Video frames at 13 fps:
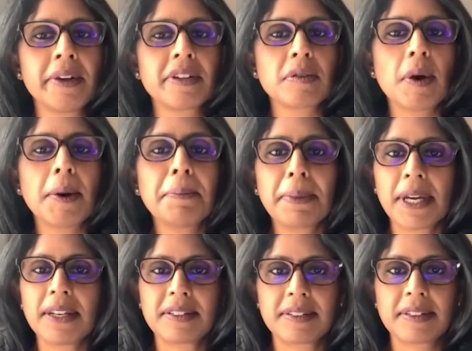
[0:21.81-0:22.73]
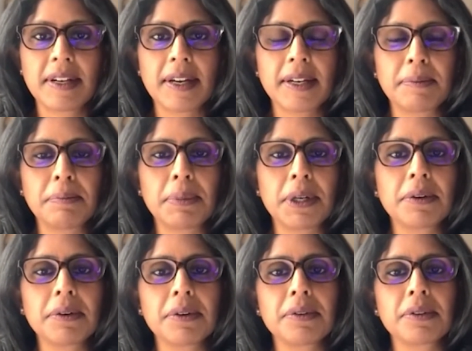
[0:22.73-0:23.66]
So I'm based at
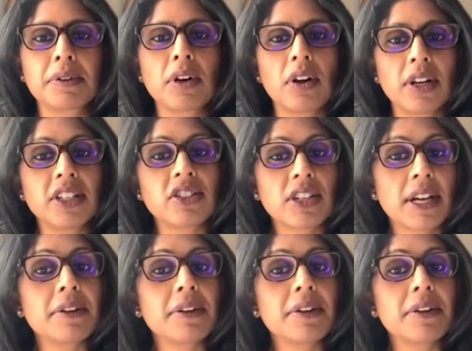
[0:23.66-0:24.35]
Imperial College